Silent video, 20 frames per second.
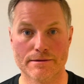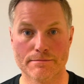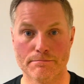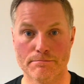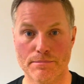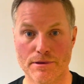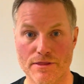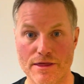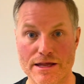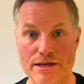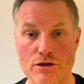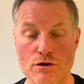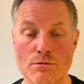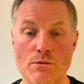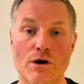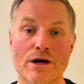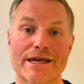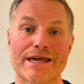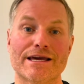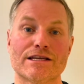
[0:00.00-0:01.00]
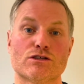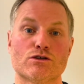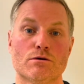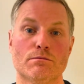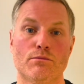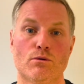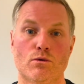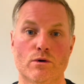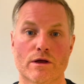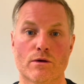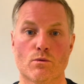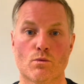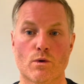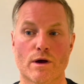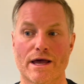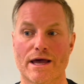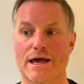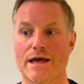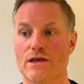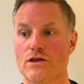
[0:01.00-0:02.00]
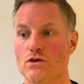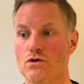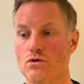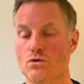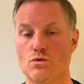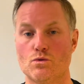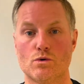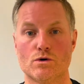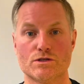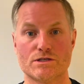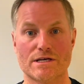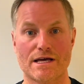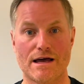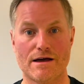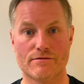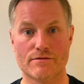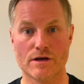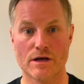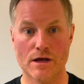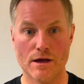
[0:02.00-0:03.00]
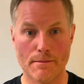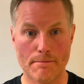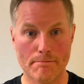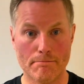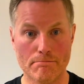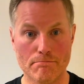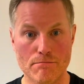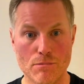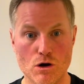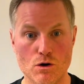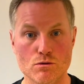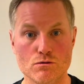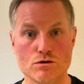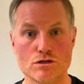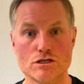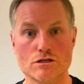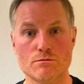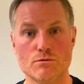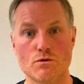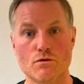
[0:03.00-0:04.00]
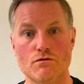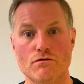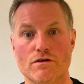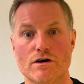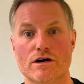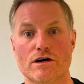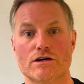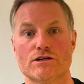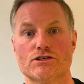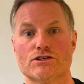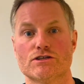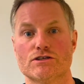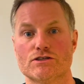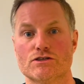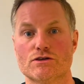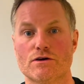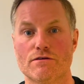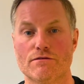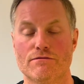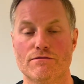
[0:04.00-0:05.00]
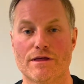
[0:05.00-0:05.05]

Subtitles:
But then you might get to a point where you want to have multiple versions of